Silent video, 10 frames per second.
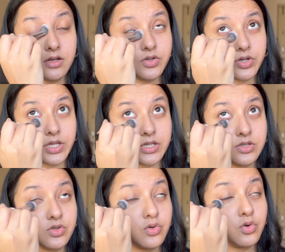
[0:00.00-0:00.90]
today.
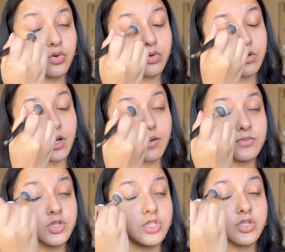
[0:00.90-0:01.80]
So
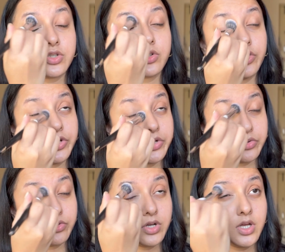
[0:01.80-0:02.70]
I'm just going
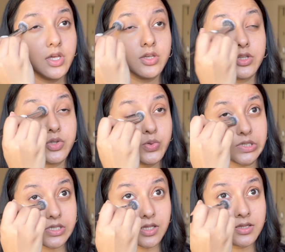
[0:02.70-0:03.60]
to
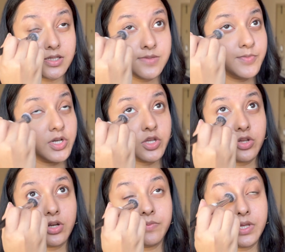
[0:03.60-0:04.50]
use this
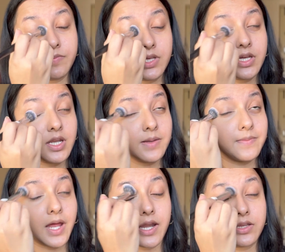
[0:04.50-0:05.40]
particular BB
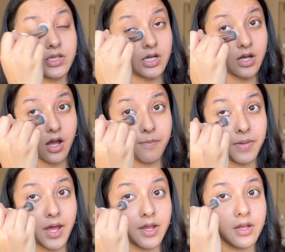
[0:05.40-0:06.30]
cream and
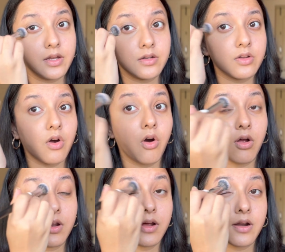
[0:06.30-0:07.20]
apply it
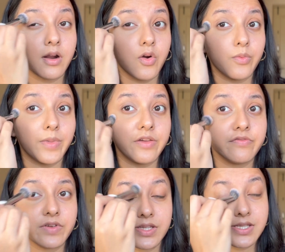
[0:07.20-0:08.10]
all around my
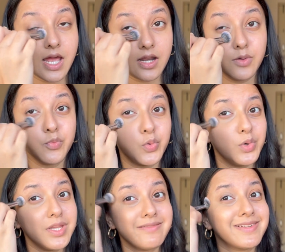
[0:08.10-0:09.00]
face, and I
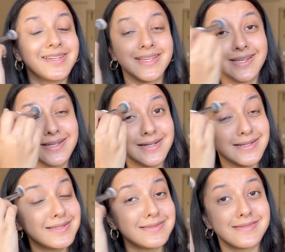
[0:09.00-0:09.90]
won't even need a
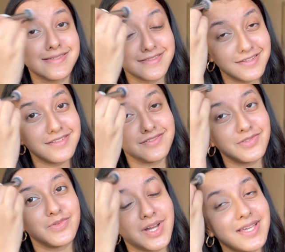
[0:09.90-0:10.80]
concealer,
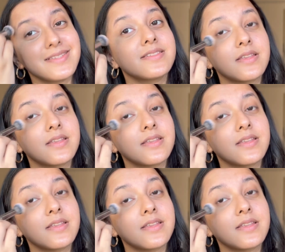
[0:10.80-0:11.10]
you guys.